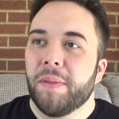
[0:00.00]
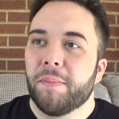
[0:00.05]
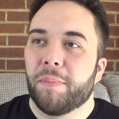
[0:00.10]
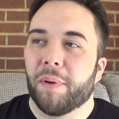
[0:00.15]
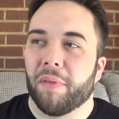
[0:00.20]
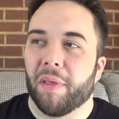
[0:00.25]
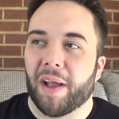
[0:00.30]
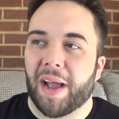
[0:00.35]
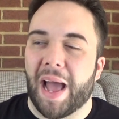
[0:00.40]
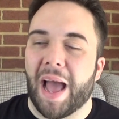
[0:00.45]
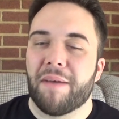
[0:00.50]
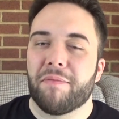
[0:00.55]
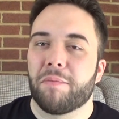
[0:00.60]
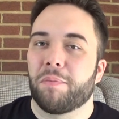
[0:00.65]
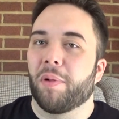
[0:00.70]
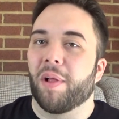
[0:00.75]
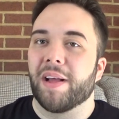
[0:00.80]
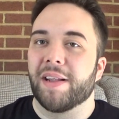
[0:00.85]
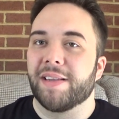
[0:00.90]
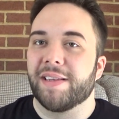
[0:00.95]
But, like, I haven't
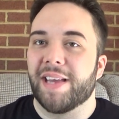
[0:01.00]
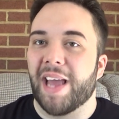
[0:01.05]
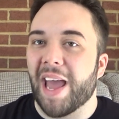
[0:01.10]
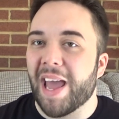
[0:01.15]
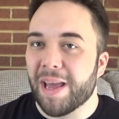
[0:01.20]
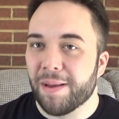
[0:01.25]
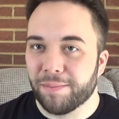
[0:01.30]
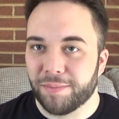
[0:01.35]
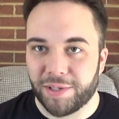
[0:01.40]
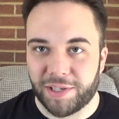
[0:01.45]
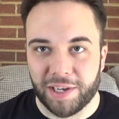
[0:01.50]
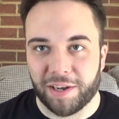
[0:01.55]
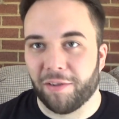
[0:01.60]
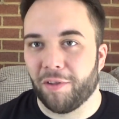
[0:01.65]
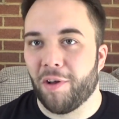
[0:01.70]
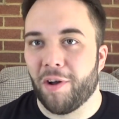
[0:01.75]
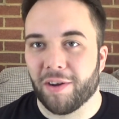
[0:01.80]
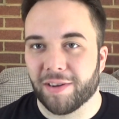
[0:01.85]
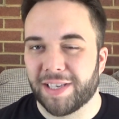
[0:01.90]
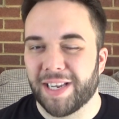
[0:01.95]
played games in a
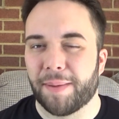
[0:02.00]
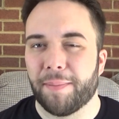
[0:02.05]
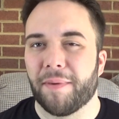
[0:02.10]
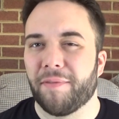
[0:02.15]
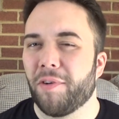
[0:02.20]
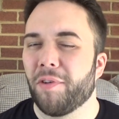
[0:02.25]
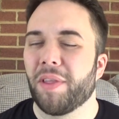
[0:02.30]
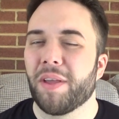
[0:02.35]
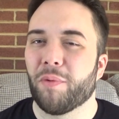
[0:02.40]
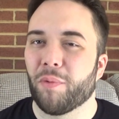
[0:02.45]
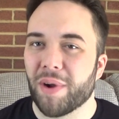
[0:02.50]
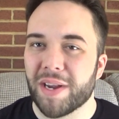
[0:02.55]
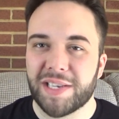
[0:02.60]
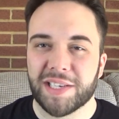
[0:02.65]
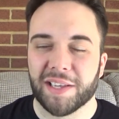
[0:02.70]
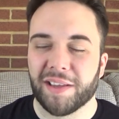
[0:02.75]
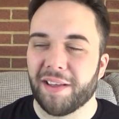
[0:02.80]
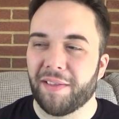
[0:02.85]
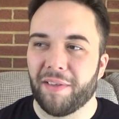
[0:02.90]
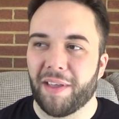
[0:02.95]
long time. I've only
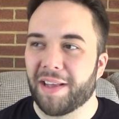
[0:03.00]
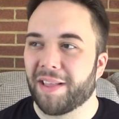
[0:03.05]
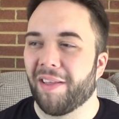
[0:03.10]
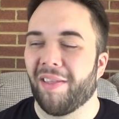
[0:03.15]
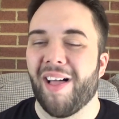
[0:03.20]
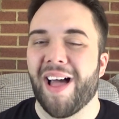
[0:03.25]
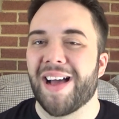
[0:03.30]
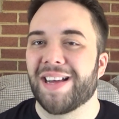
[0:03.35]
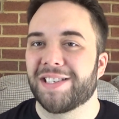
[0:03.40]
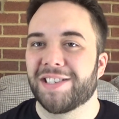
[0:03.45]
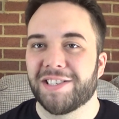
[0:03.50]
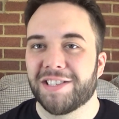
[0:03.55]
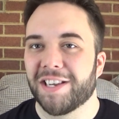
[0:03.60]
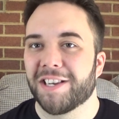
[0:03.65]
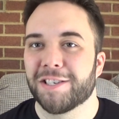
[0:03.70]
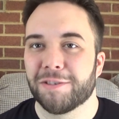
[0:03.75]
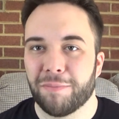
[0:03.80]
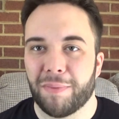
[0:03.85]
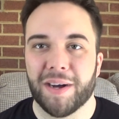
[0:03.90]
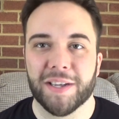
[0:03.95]
recently, in, like, the last
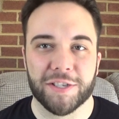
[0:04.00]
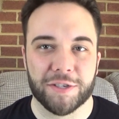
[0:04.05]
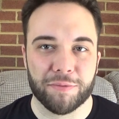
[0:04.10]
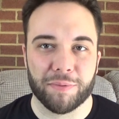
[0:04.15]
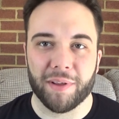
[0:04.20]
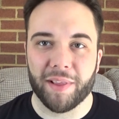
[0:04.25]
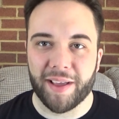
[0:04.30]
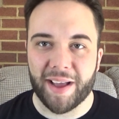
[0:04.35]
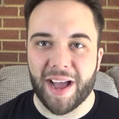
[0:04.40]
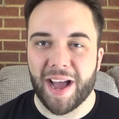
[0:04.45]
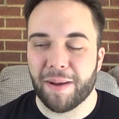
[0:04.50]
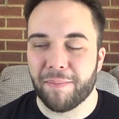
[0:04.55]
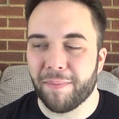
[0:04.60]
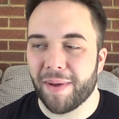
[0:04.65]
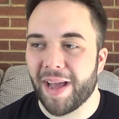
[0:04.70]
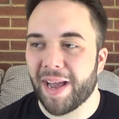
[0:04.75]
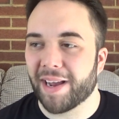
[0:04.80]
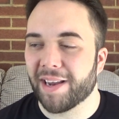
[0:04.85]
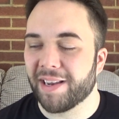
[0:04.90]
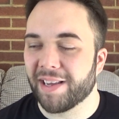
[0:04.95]
6 months, really gotten
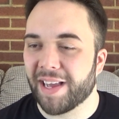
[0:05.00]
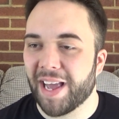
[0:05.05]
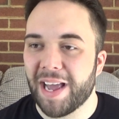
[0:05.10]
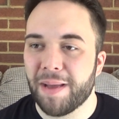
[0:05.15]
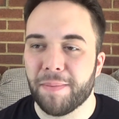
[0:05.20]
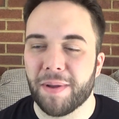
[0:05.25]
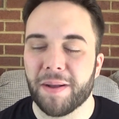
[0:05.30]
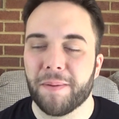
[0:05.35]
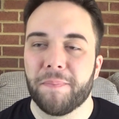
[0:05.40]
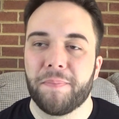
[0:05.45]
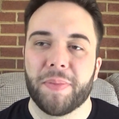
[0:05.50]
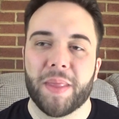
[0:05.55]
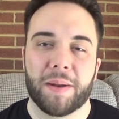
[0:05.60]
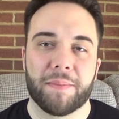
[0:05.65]
back into gaming.